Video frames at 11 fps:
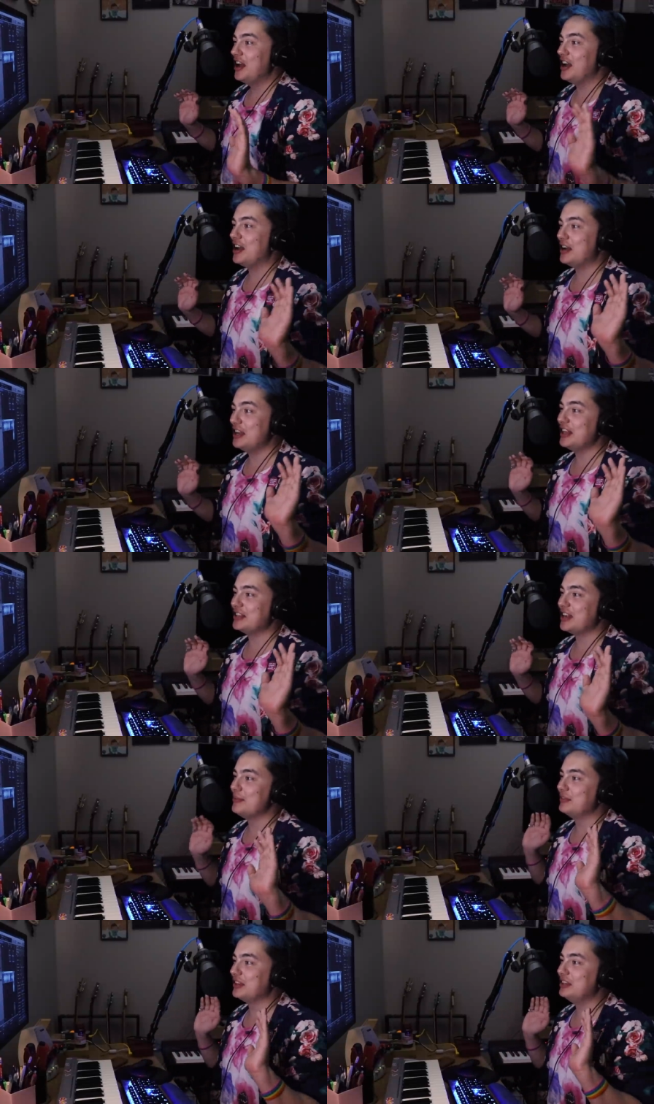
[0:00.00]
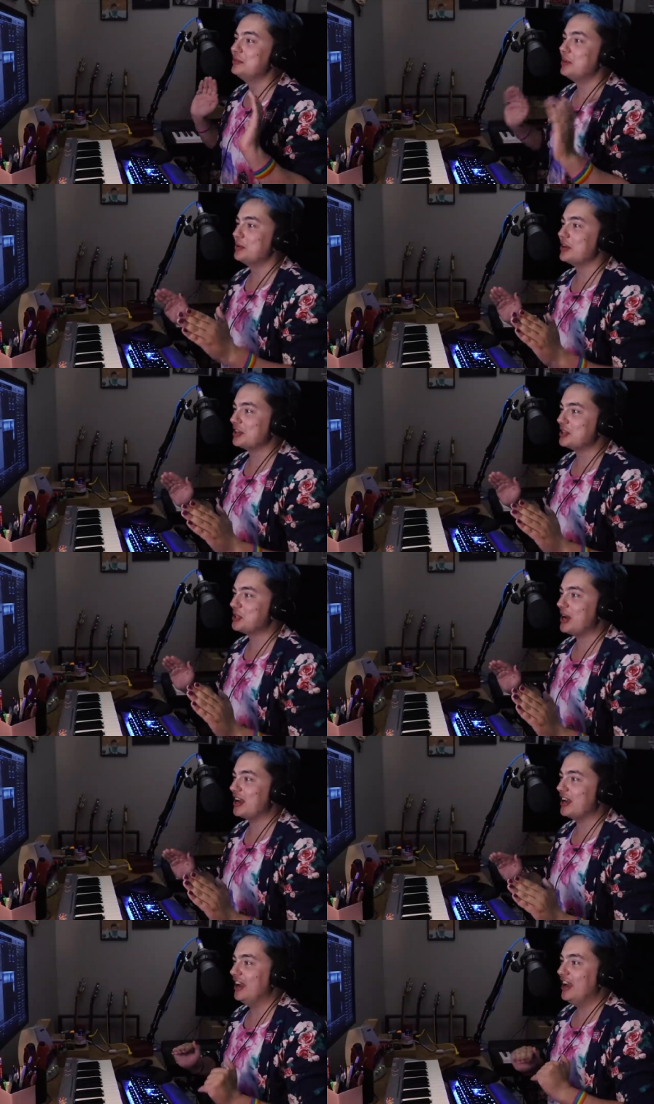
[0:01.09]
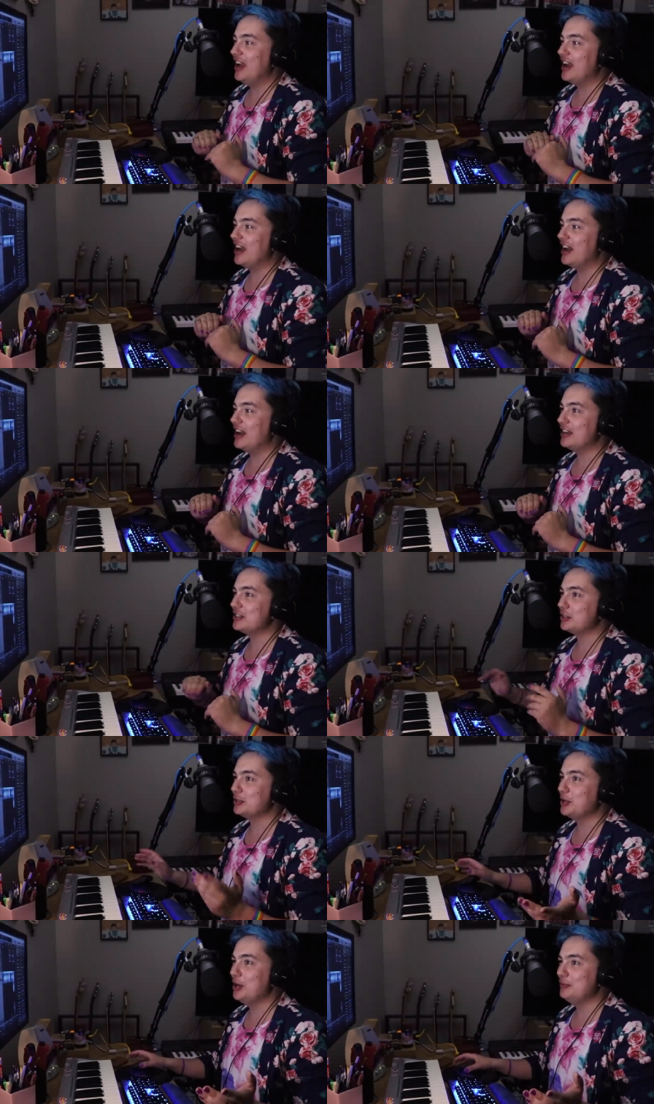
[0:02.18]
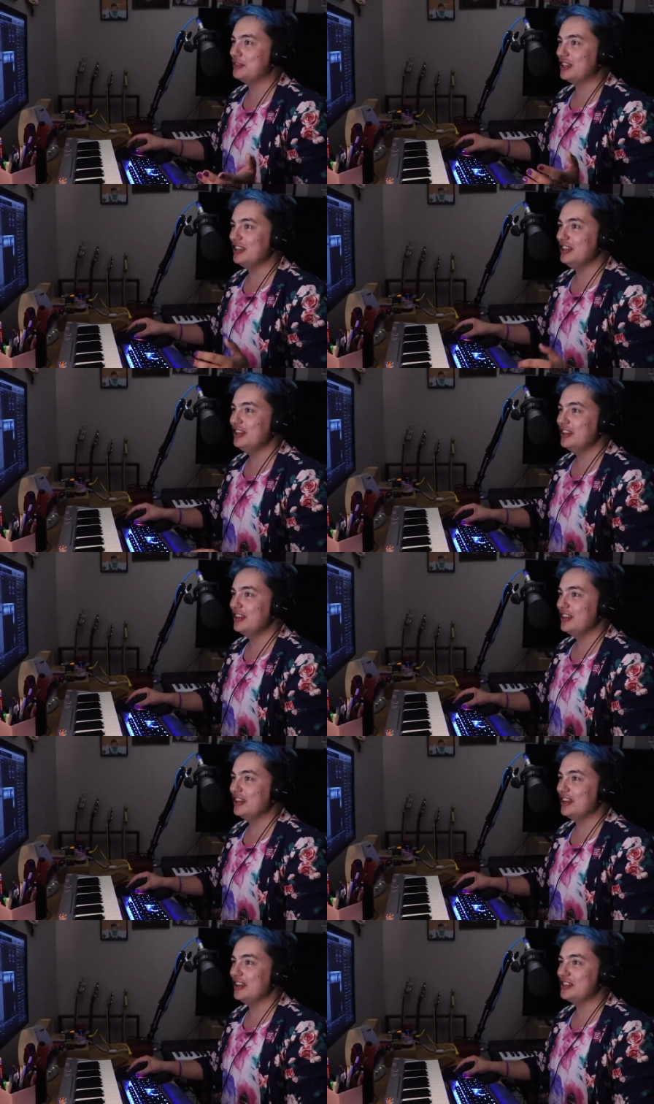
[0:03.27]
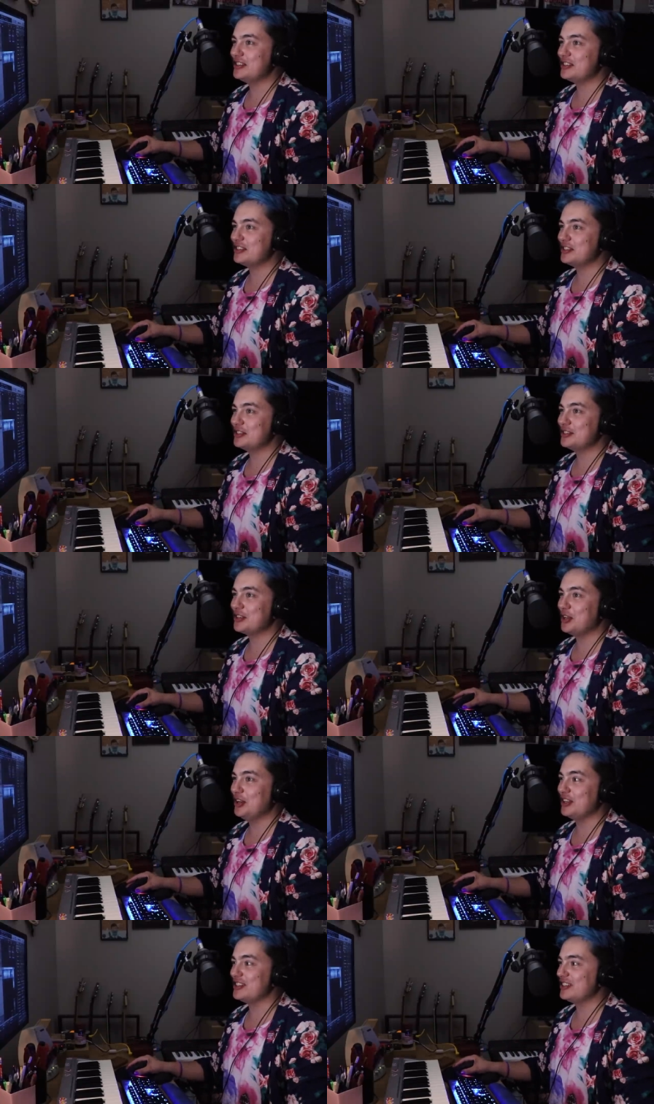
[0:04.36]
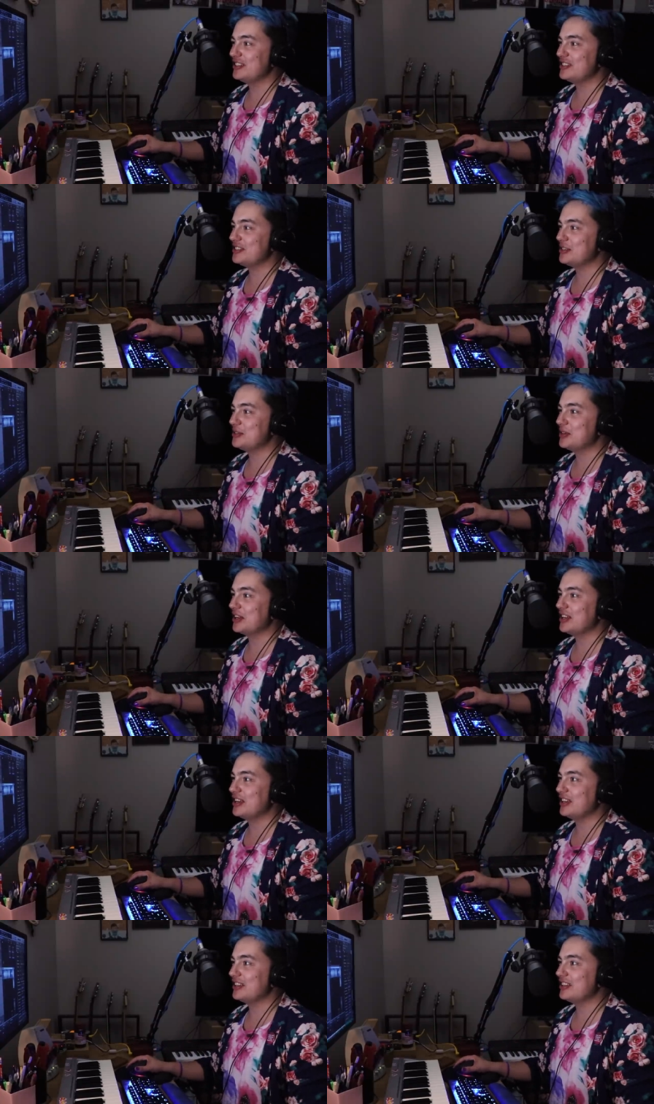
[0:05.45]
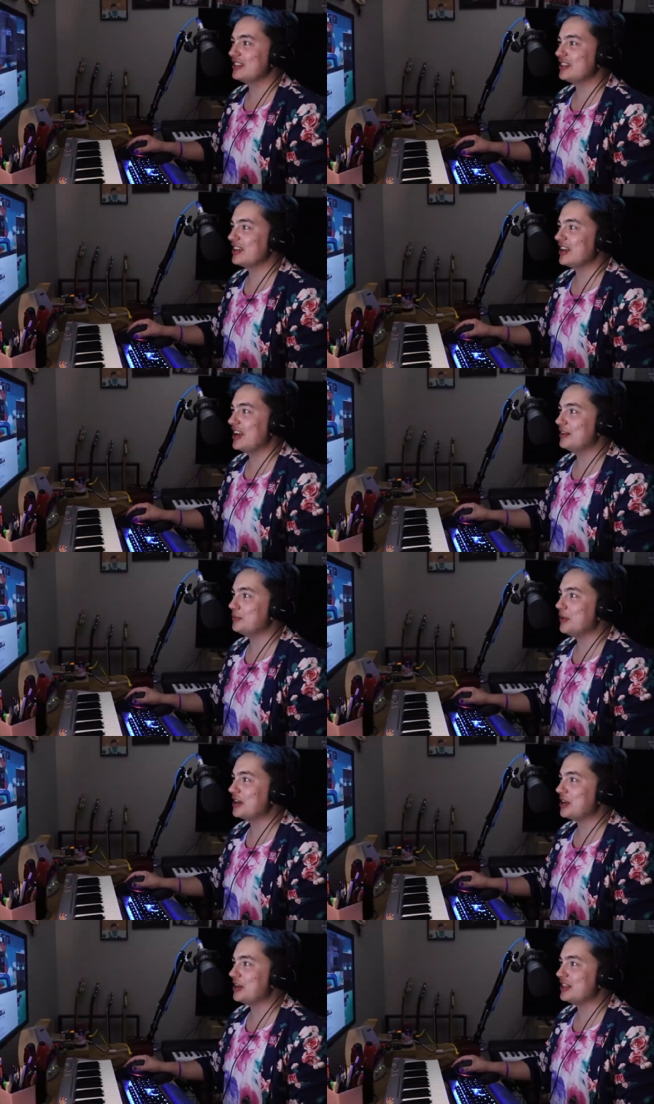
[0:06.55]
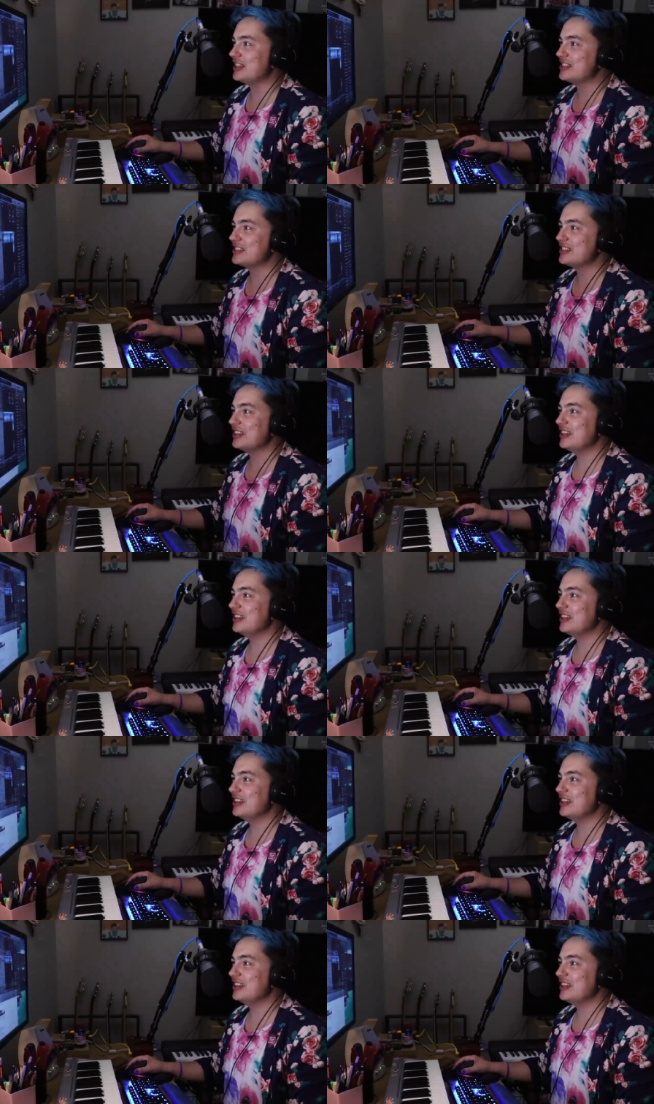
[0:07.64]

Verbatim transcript: Uh, in that time, I've done a little bit of work on the track, uh, so hopefully it's Good. So we're gonna have one go at this.